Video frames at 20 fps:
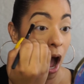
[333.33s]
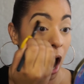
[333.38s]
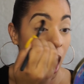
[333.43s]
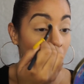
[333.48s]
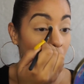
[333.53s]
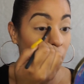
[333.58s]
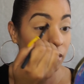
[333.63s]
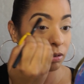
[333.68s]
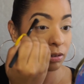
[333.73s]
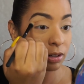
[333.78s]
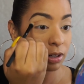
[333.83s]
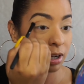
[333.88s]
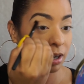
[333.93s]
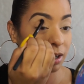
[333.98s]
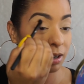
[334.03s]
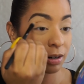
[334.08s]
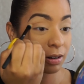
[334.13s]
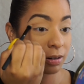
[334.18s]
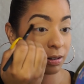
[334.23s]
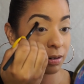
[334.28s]
I don't
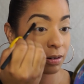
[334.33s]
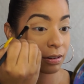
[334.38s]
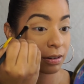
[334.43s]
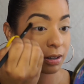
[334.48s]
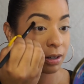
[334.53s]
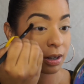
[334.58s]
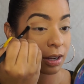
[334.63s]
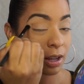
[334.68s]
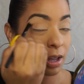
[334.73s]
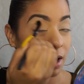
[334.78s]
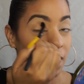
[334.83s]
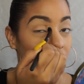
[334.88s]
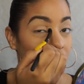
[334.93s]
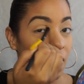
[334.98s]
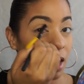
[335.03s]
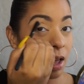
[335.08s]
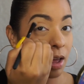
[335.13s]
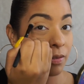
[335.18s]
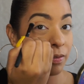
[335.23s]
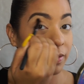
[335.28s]
know
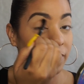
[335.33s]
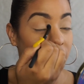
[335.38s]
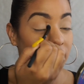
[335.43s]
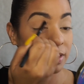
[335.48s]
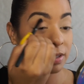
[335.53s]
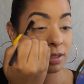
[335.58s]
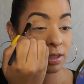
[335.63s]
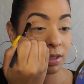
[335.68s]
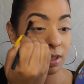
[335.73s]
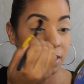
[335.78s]
if it's